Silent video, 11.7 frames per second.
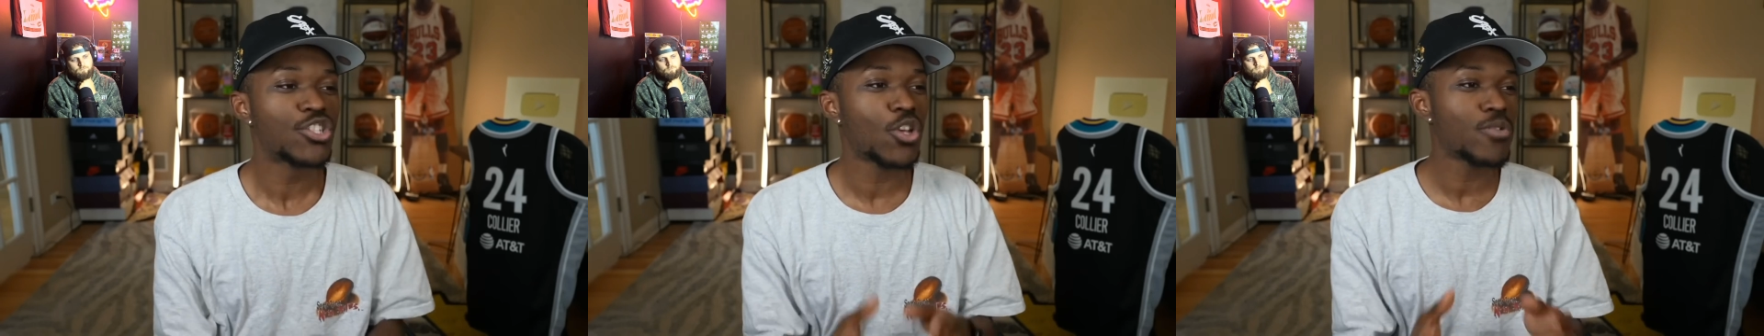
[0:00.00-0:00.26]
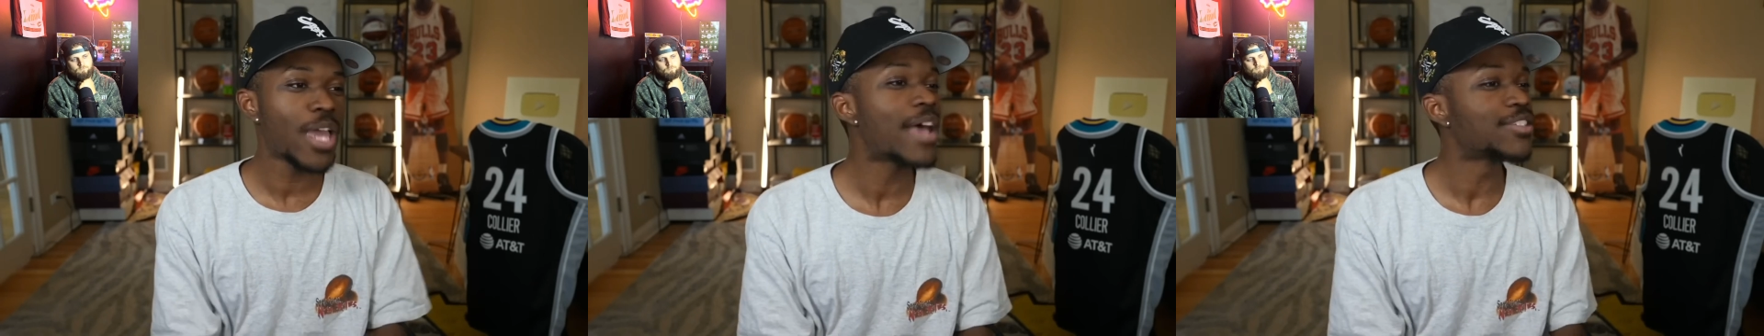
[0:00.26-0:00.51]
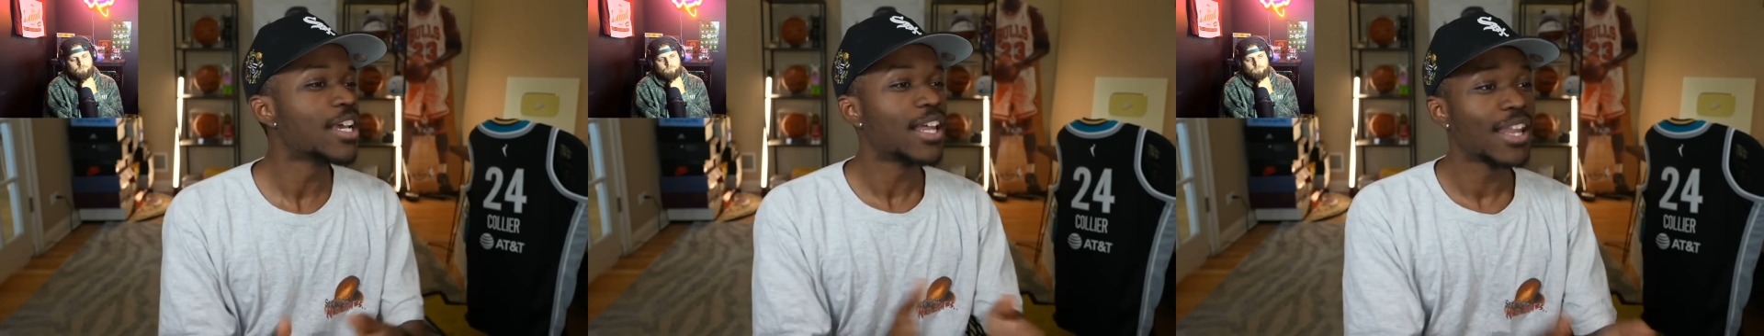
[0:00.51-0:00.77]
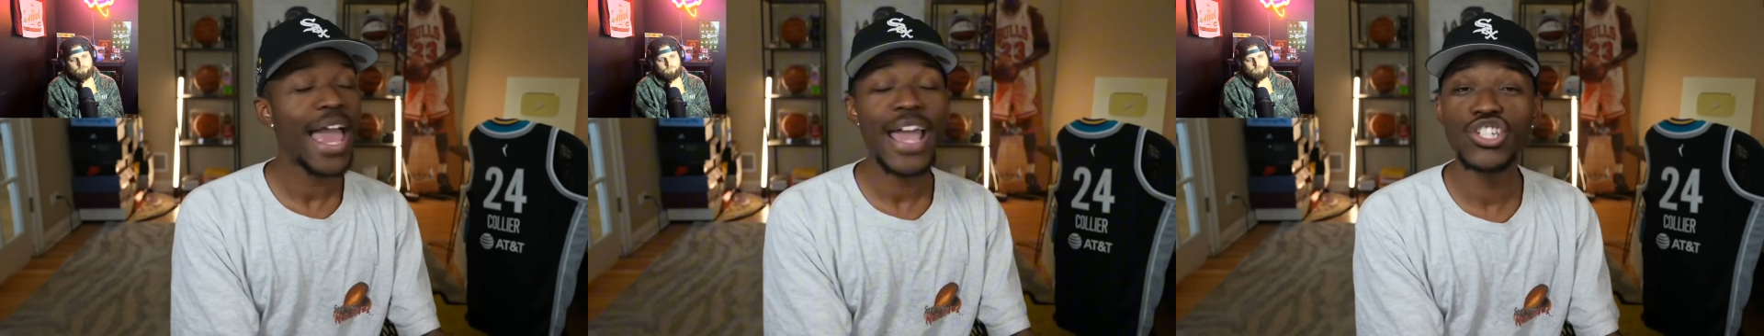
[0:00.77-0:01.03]
So yes,
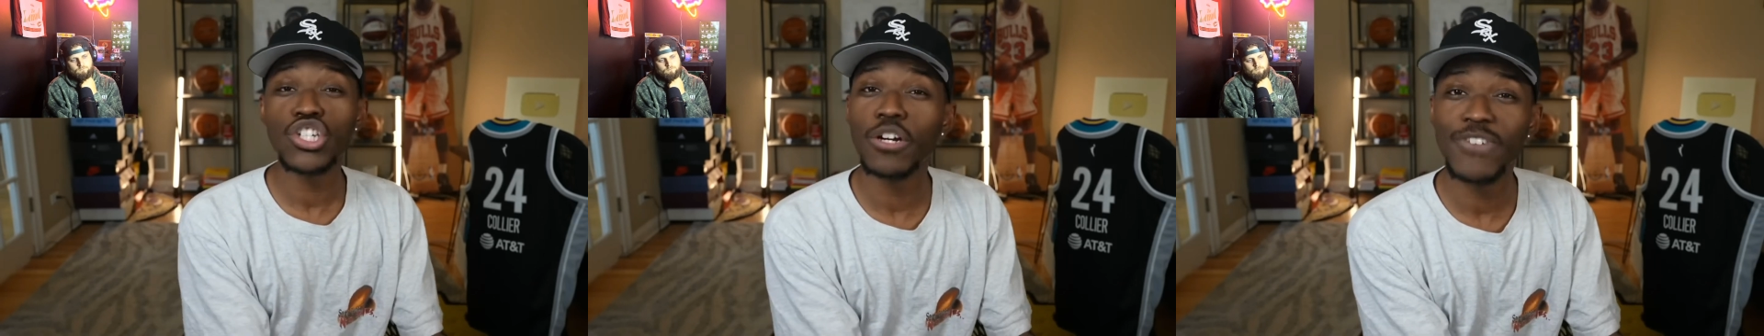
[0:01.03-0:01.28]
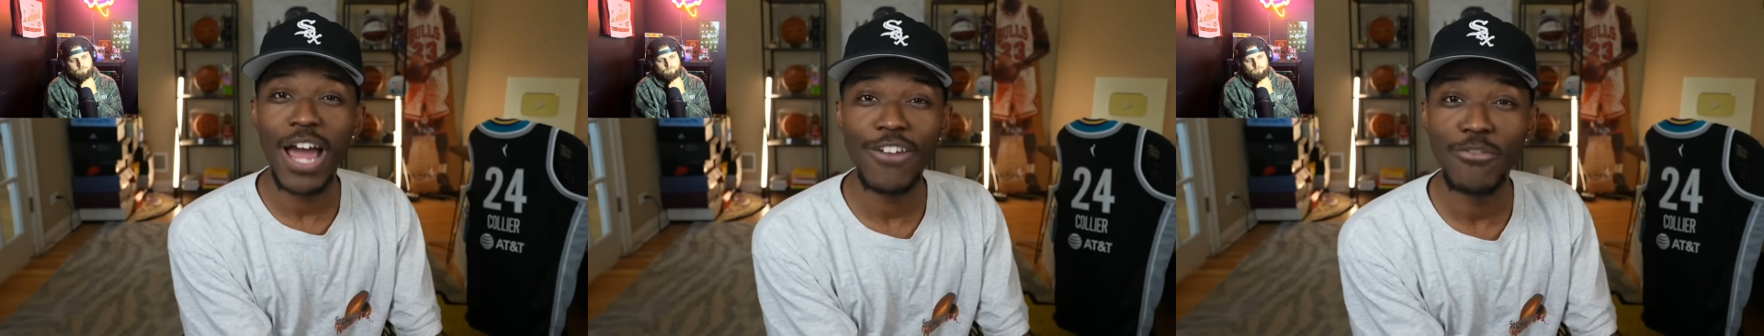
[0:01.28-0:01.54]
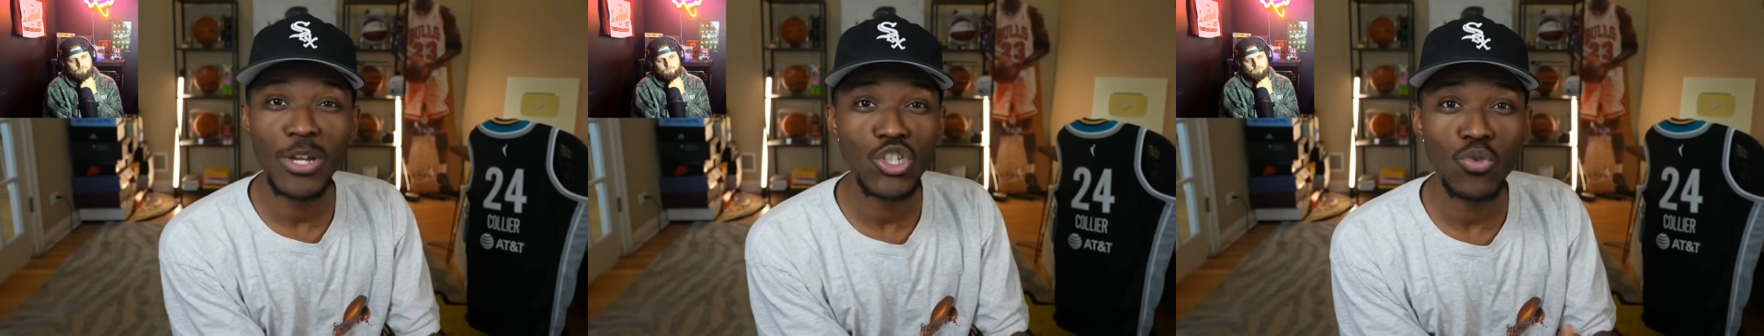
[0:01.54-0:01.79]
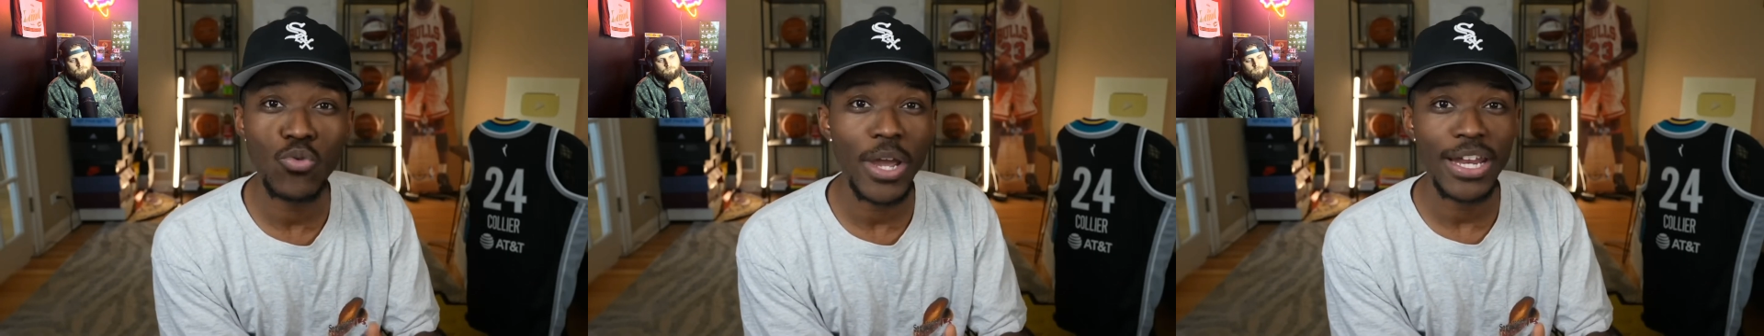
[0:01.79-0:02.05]
last year of Donovan
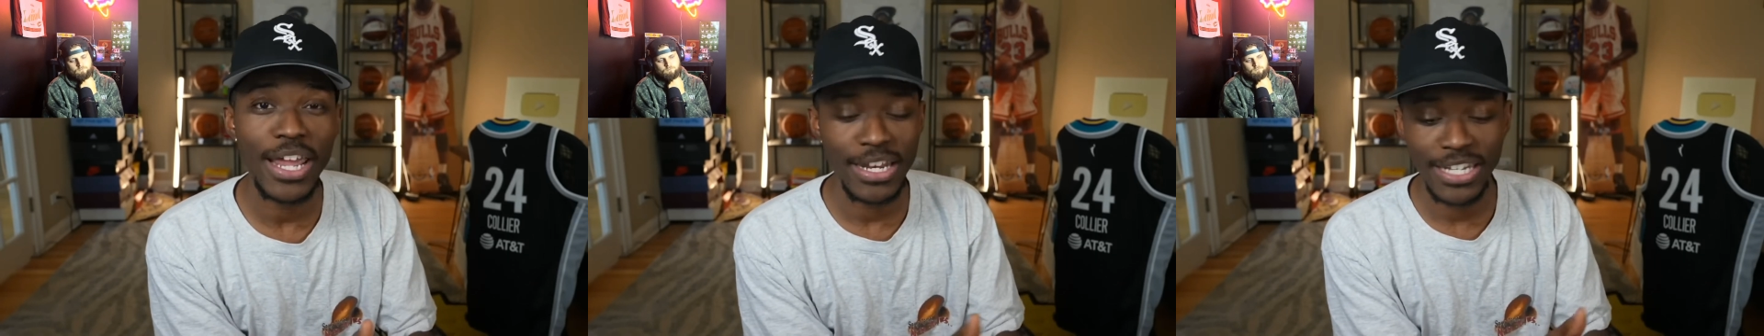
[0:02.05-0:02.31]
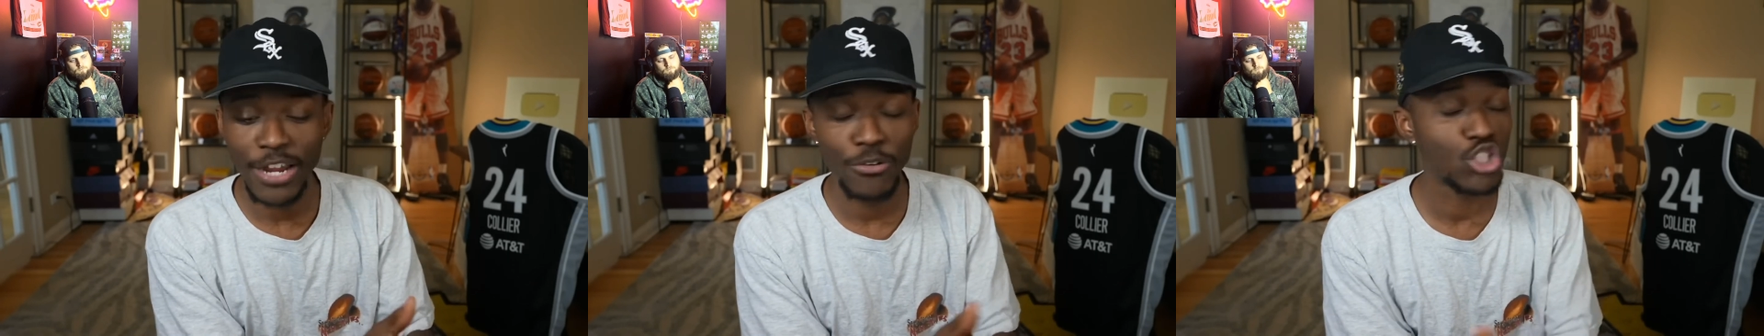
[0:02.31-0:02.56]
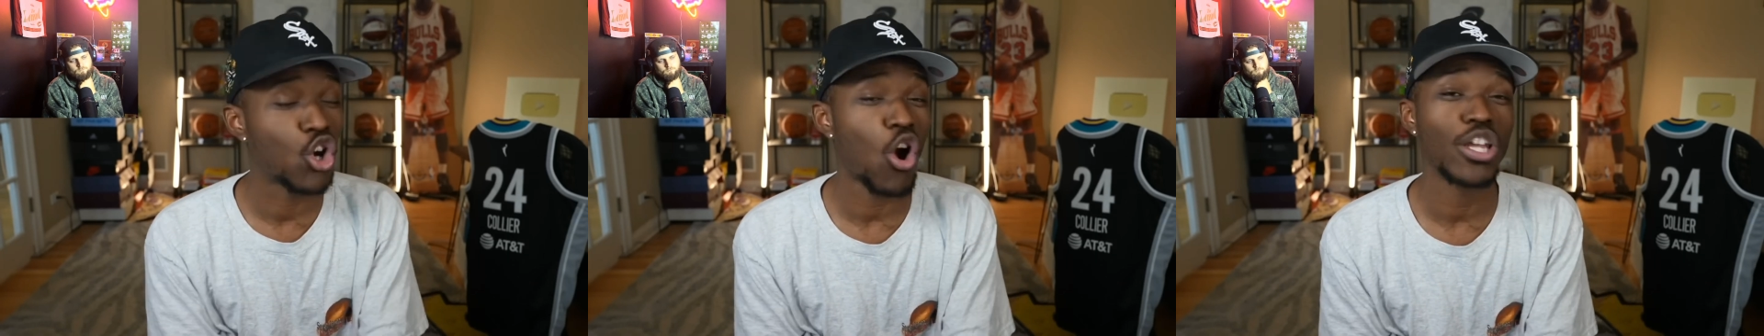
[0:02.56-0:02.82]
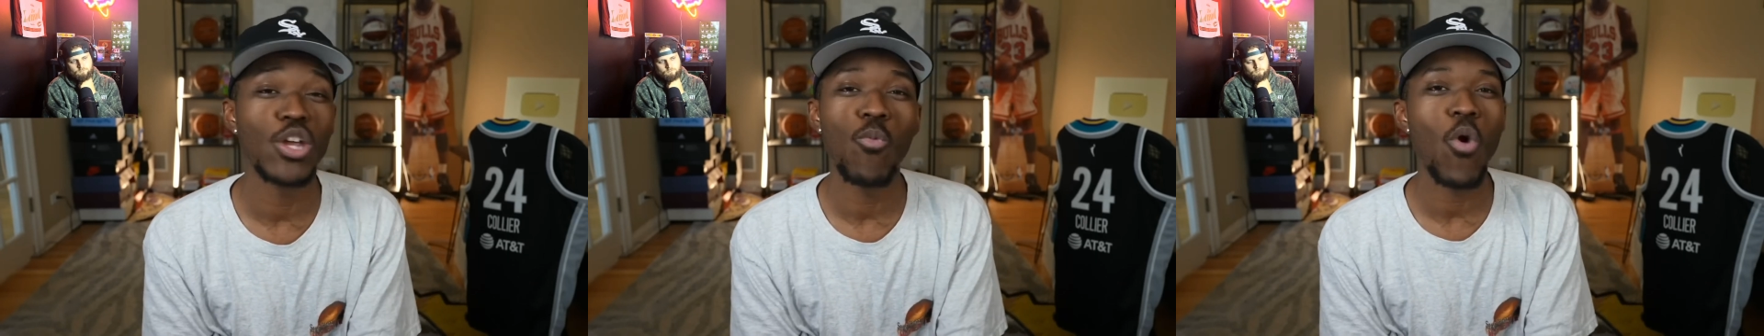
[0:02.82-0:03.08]
Mitchell and Darius
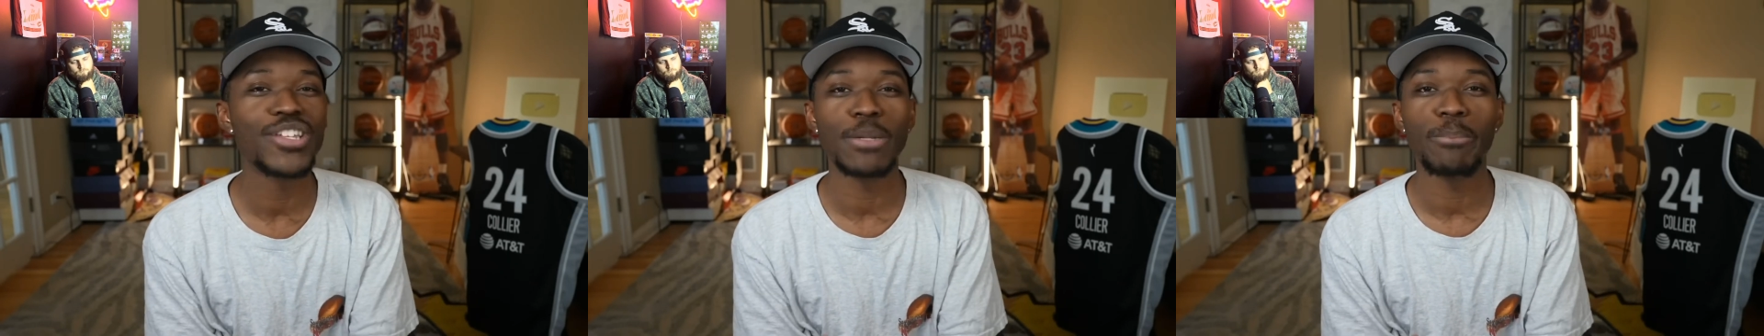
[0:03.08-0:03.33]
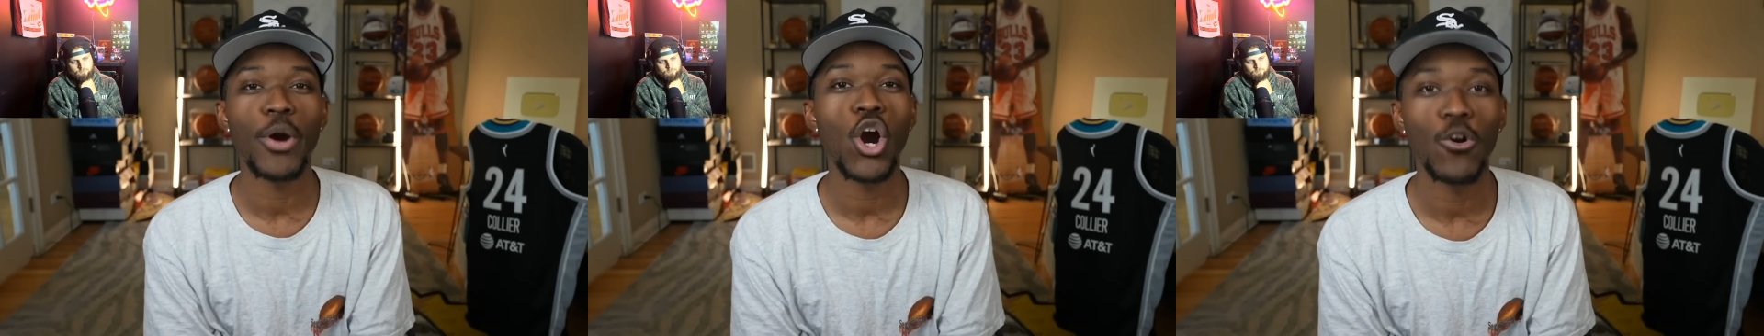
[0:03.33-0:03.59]
Garland wasn't